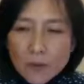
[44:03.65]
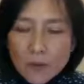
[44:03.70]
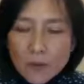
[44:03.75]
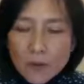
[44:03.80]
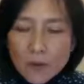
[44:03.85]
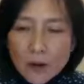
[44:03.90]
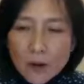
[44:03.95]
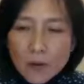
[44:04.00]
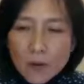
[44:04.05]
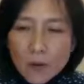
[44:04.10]

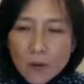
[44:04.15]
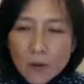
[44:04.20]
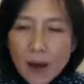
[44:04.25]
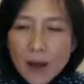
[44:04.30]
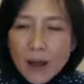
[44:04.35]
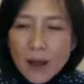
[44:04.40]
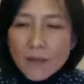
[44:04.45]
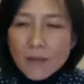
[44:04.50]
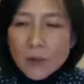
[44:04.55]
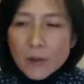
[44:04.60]
You
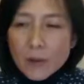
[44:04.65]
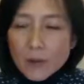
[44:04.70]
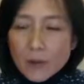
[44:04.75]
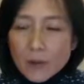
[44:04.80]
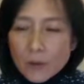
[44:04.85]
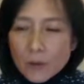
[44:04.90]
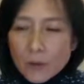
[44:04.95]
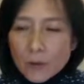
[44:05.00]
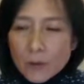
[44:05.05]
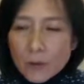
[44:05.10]
arrive,
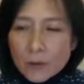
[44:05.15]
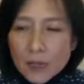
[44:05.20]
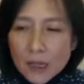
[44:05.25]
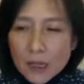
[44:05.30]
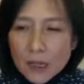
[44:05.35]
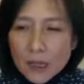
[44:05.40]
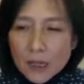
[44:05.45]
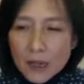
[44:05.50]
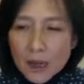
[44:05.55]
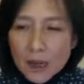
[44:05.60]
you
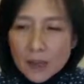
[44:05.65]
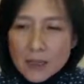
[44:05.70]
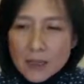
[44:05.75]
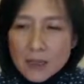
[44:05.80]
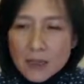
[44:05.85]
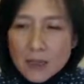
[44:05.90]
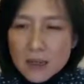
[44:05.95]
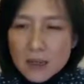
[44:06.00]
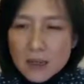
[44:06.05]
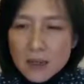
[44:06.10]
cannot
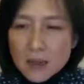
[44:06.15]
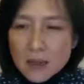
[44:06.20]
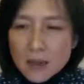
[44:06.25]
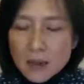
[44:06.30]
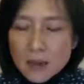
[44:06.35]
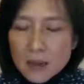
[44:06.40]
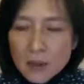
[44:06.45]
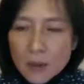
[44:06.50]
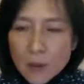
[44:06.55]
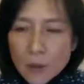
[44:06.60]

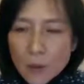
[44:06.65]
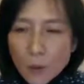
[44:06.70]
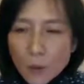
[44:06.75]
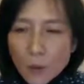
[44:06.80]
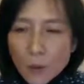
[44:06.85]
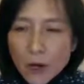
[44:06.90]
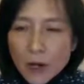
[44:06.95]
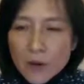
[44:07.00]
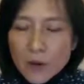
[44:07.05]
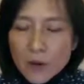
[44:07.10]
see
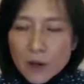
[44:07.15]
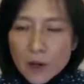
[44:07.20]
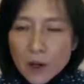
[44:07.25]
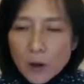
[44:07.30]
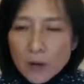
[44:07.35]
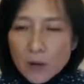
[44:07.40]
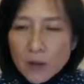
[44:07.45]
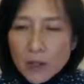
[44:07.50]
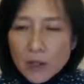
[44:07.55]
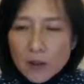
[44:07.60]
where you're
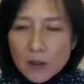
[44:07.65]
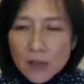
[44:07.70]
going.